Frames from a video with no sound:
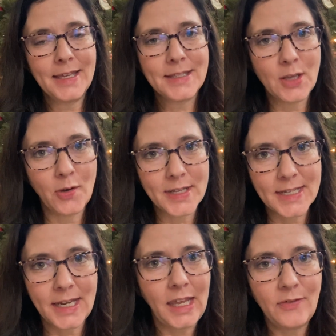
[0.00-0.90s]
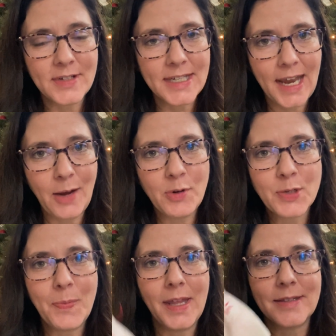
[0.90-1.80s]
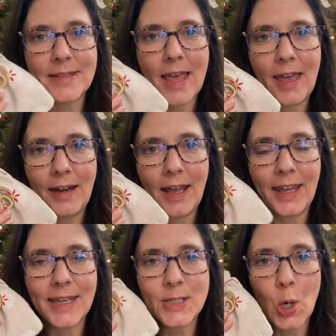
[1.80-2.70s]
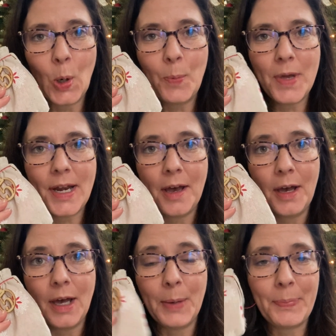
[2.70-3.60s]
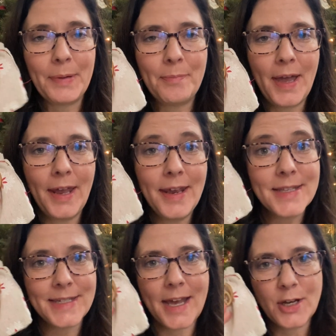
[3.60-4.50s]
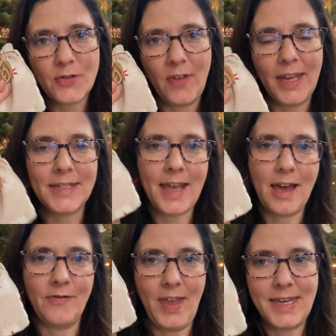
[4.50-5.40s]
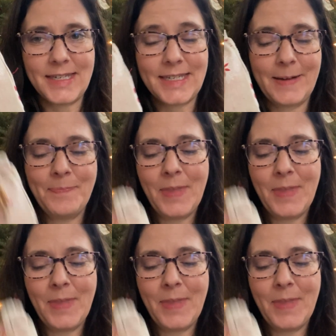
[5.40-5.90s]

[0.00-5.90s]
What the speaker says: So it is an even day, which means that I get to open up my stash vent Advent.